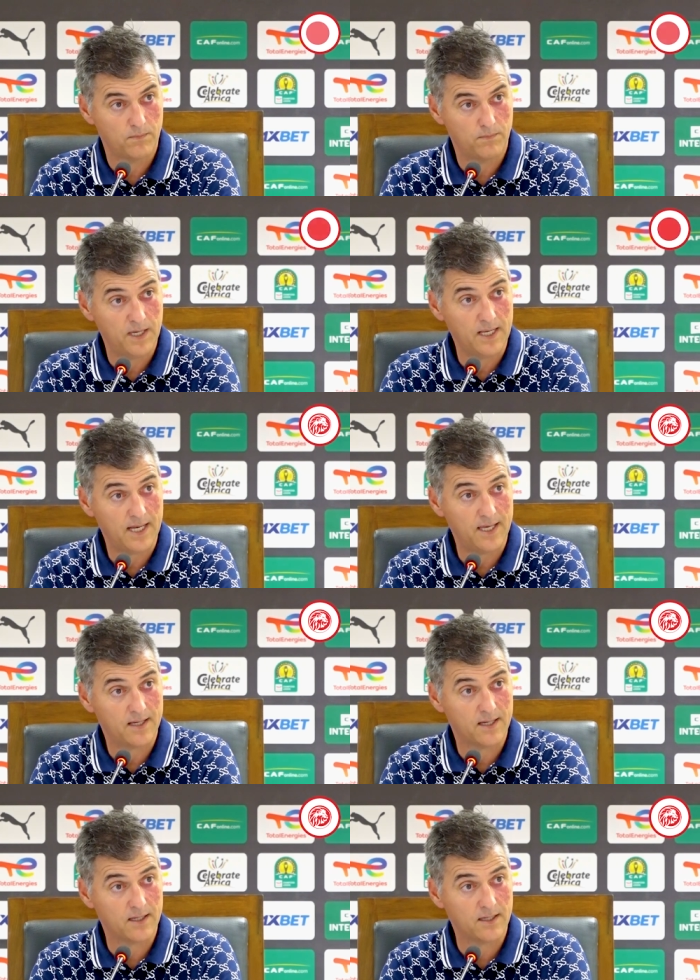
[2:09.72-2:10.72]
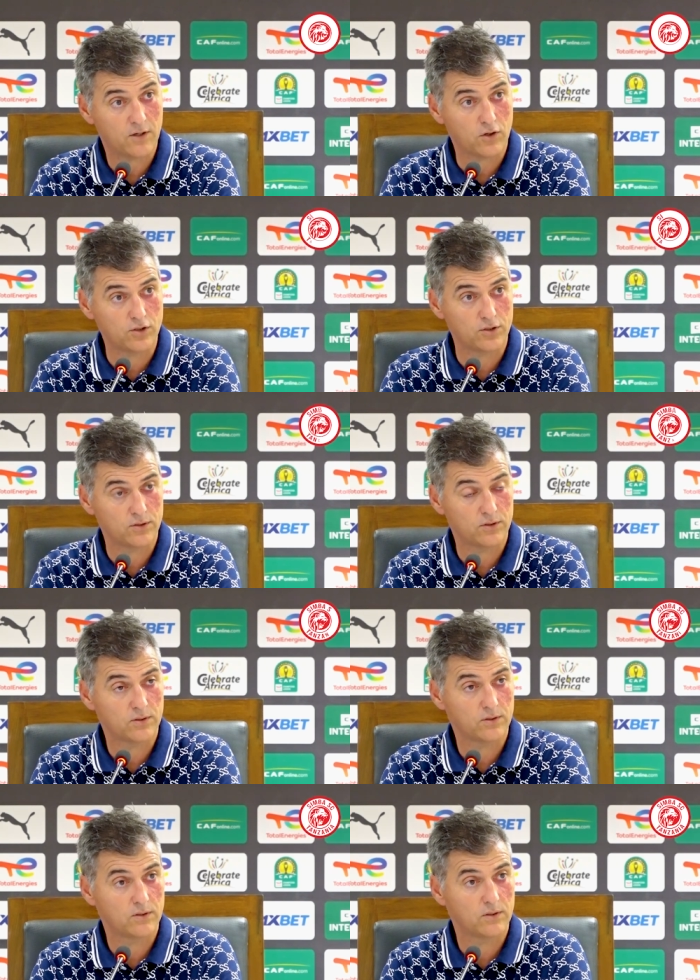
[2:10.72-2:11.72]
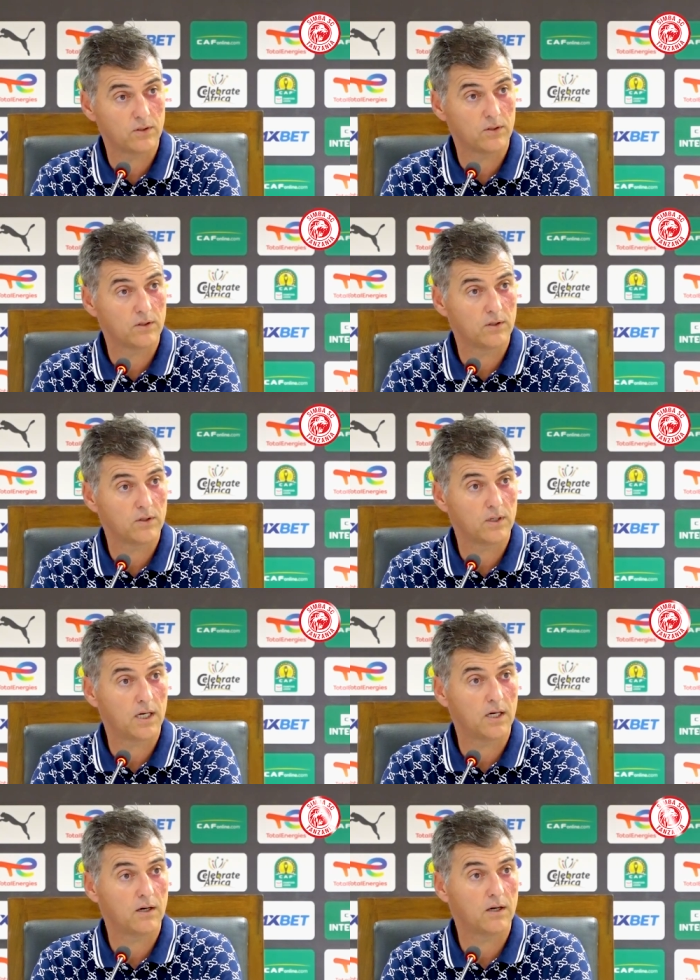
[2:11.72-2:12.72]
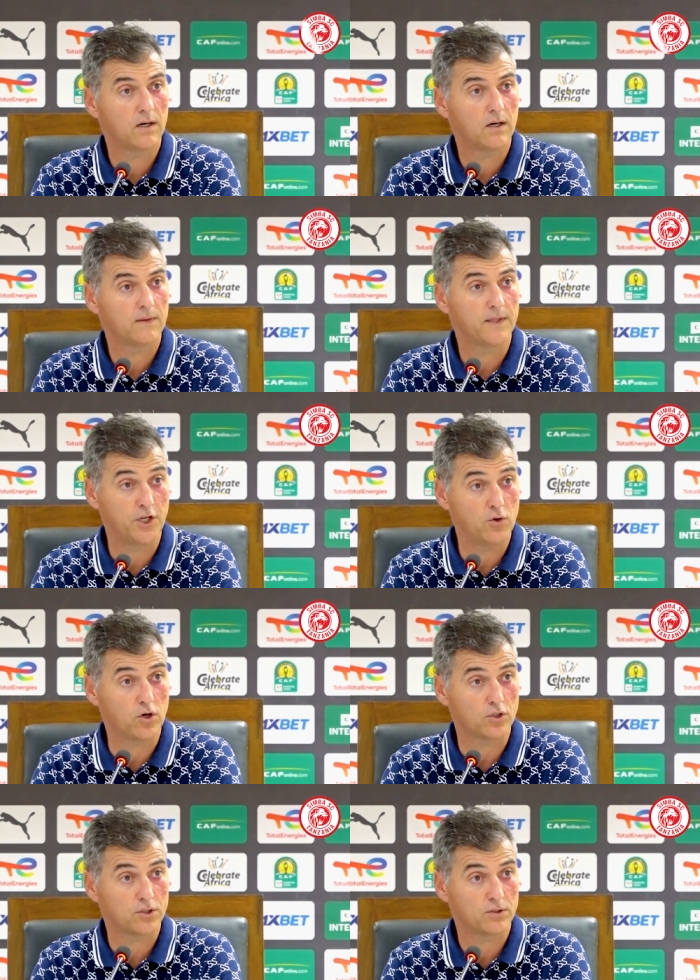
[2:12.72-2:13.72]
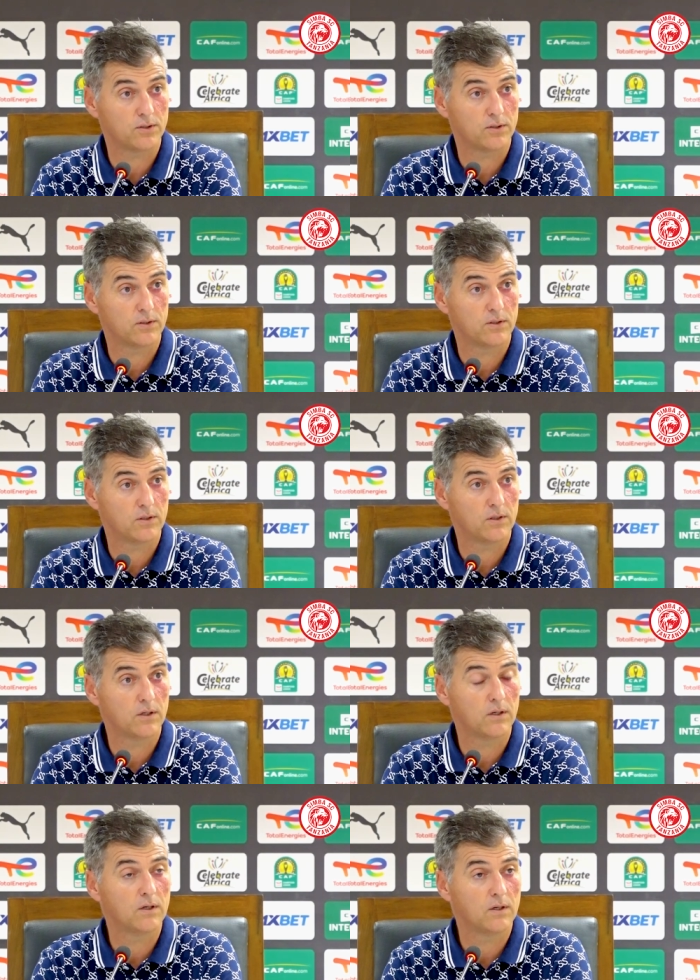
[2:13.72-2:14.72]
me, like a coach? You. The new coach? Yeah.